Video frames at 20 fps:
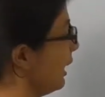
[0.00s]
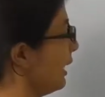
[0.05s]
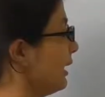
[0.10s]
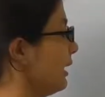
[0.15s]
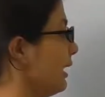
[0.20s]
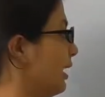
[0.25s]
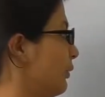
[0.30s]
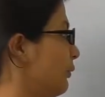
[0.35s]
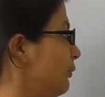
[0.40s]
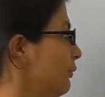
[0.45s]

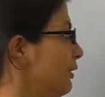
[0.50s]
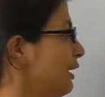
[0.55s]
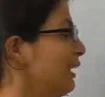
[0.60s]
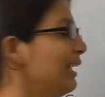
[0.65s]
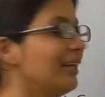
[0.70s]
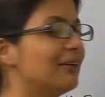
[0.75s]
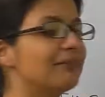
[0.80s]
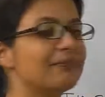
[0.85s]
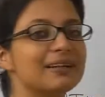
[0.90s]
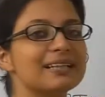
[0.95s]
Now,
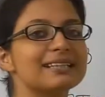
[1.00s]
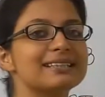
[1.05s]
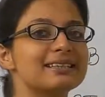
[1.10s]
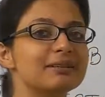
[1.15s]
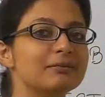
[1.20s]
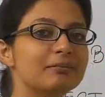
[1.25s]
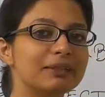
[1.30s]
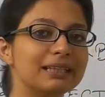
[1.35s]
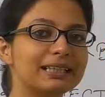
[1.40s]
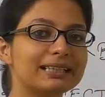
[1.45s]
if I
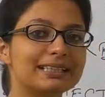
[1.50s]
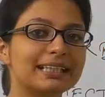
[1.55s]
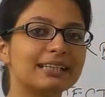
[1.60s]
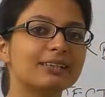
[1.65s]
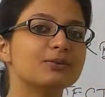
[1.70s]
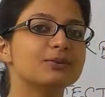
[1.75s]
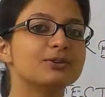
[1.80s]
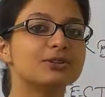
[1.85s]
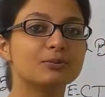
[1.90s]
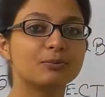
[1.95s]
simply tell
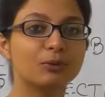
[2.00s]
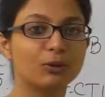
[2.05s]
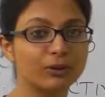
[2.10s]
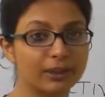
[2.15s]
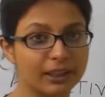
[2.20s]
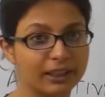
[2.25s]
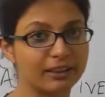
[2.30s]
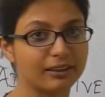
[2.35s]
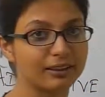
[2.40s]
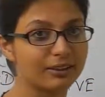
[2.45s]
you
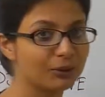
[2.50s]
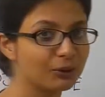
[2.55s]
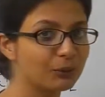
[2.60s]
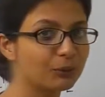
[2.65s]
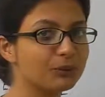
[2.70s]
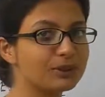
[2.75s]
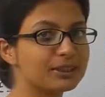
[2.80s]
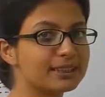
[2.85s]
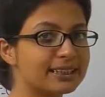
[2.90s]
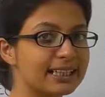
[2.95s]
smoking,
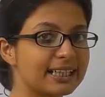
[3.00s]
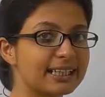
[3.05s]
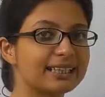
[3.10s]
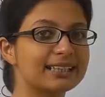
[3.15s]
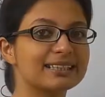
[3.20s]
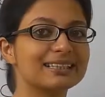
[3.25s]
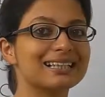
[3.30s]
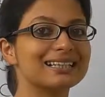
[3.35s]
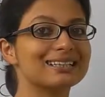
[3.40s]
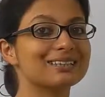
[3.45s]
you would take
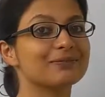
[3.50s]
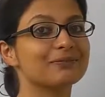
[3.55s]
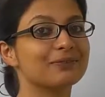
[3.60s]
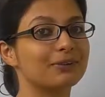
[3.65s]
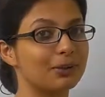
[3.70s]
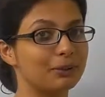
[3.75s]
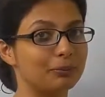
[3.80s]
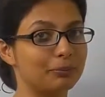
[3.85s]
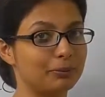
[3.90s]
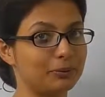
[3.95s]
it as a
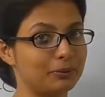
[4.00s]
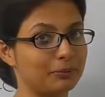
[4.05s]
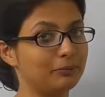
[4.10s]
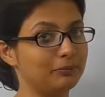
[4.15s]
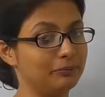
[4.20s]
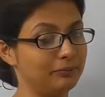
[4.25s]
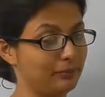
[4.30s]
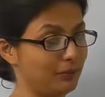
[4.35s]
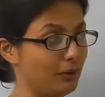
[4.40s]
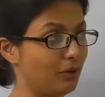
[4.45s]
verb,
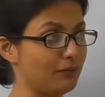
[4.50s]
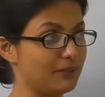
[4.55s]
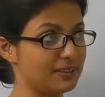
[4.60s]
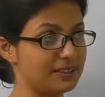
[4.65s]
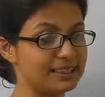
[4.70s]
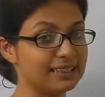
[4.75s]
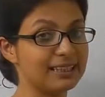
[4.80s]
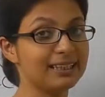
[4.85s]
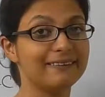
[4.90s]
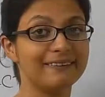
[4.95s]

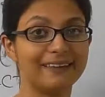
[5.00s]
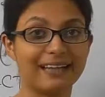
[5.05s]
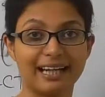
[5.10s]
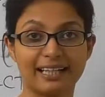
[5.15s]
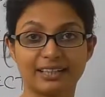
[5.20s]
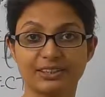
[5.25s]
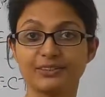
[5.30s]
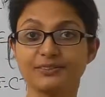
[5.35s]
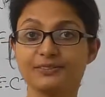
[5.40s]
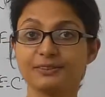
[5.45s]
obviously the
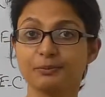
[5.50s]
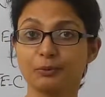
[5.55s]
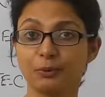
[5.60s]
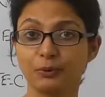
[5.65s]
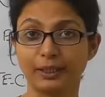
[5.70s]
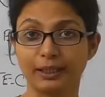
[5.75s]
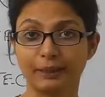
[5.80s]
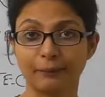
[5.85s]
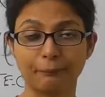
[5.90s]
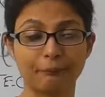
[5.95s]
act of
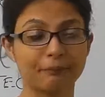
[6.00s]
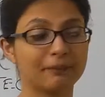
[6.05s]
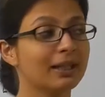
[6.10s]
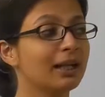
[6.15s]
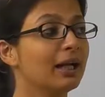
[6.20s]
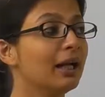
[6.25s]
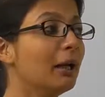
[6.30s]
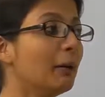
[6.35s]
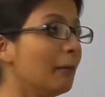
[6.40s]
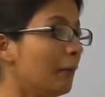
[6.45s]
smoking.
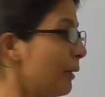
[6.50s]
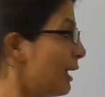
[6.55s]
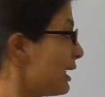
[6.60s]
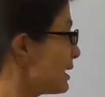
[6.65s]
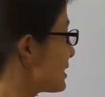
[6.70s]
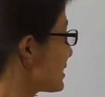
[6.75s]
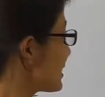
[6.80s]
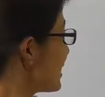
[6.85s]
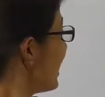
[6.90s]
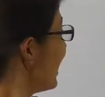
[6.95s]

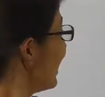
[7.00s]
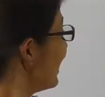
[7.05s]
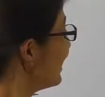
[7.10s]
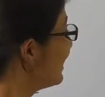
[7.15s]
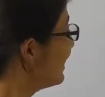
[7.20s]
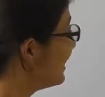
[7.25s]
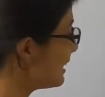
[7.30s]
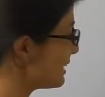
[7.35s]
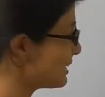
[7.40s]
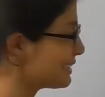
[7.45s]
But
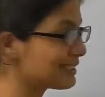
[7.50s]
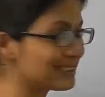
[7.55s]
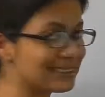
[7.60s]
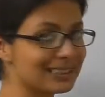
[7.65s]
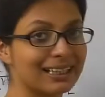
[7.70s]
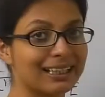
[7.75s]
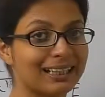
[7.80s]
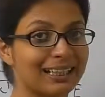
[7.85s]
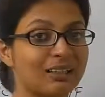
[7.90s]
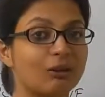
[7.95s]

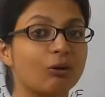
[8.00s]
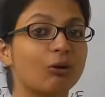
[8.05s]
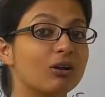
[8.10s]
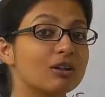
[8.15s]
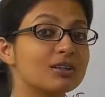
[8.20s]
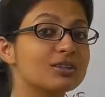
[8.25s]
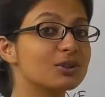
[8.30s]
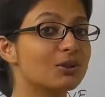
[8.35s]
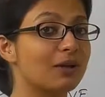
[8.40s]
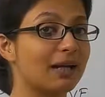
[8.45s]
this can
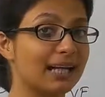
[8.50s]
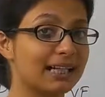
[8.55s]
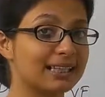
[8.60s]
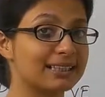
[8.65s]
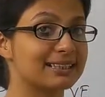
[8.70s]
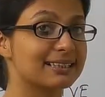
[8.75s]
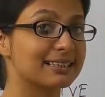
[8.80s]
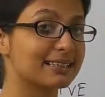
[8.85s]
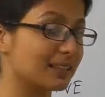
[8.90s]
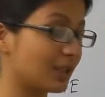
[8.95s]
also
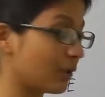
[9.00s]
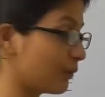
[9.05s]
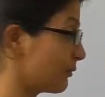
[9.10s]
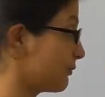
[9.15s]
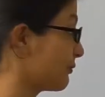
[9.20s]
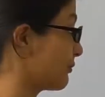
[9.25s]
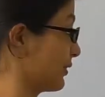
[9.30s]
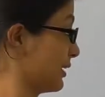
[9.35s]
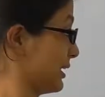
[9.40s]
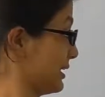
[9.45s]
act as a noun.
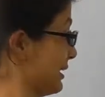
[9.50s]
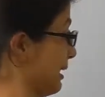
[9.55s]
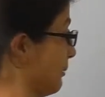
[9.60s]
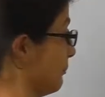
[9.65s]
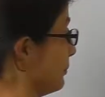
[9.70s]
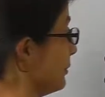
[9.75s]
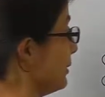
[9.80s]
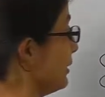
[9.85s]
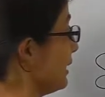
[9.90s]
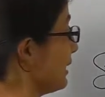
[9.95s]
For
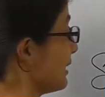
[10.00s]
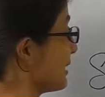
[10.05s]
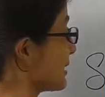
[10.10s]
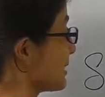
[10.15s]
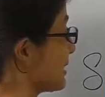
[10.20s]
example, in the